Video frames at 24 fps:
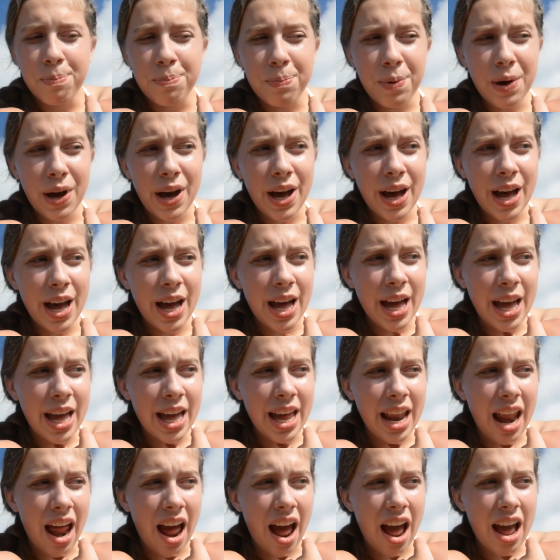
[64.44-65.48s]
But
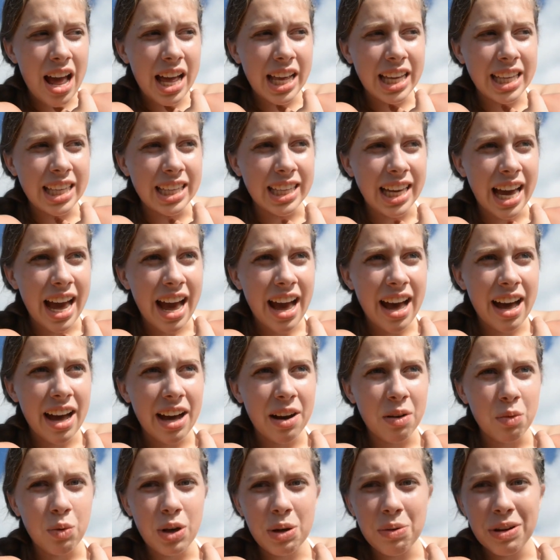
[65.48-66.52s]

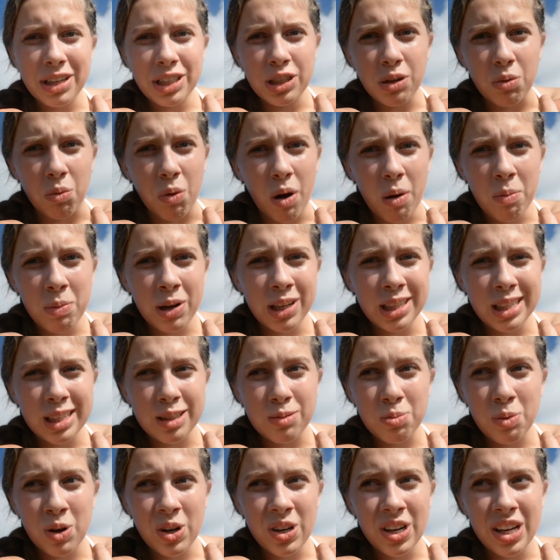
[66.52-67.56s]
yeah, we went to Walmart
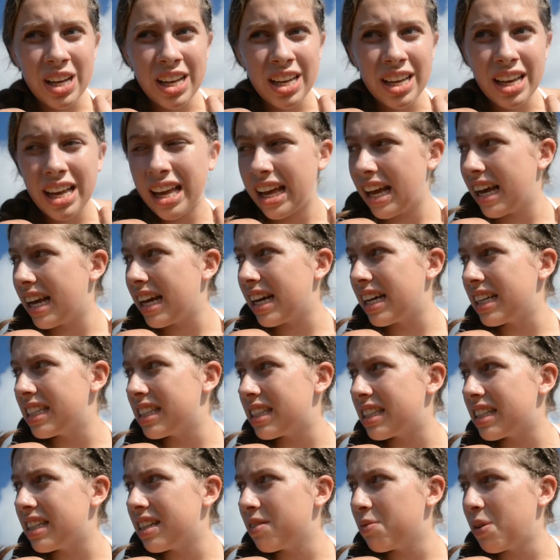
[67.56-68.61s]
this morning,
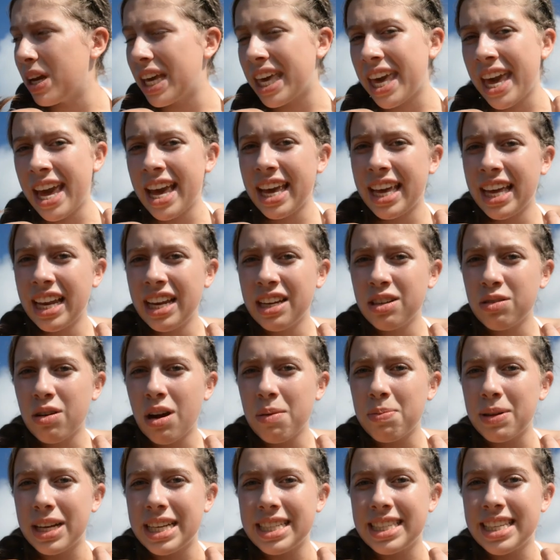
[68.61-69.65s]
and we can't get into
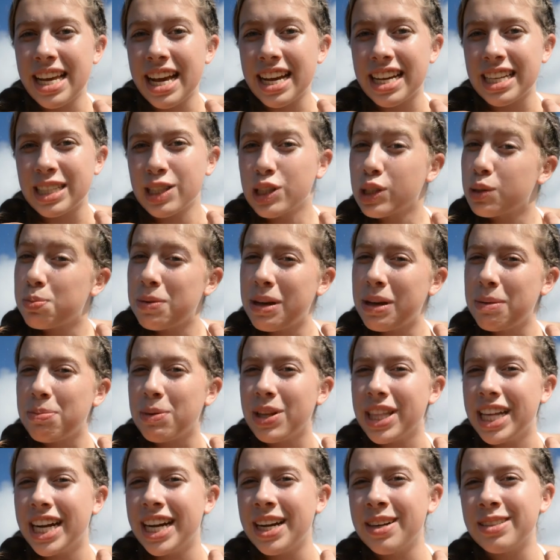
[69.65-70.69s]
our place yet because there's
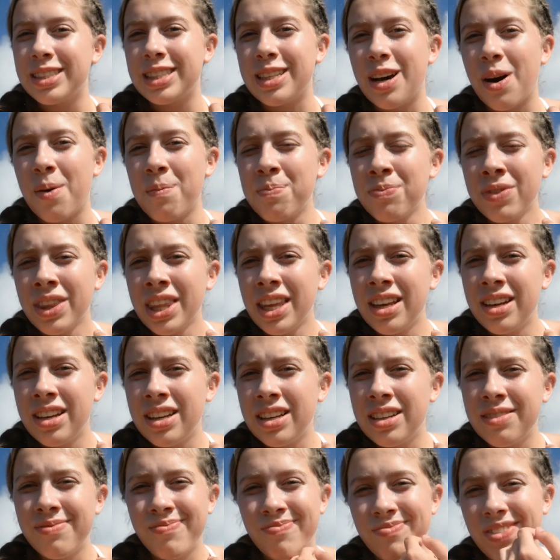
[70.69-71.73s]
people there. So
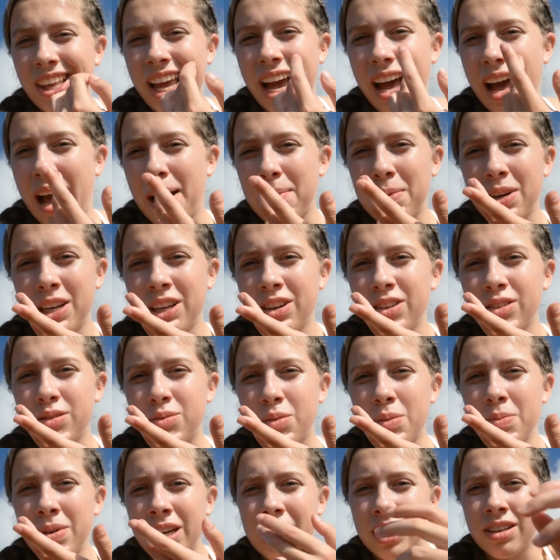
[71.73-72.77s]
yeah, I'm gonna go
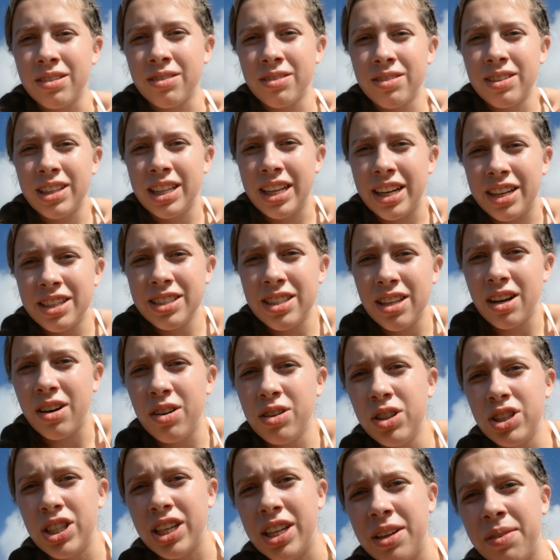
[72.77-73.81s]
swimming. Here's the
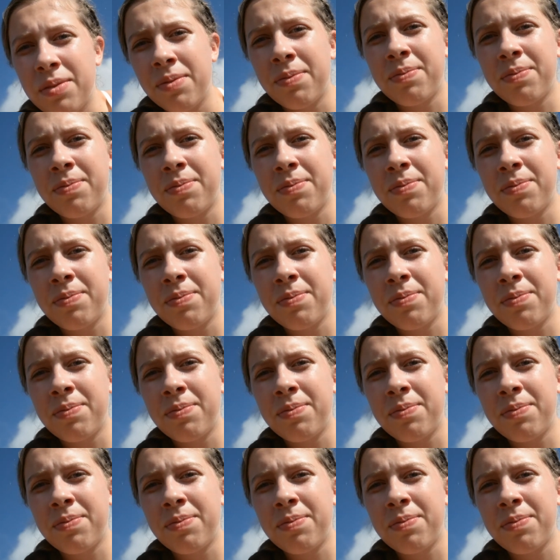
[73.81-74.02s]
ocean.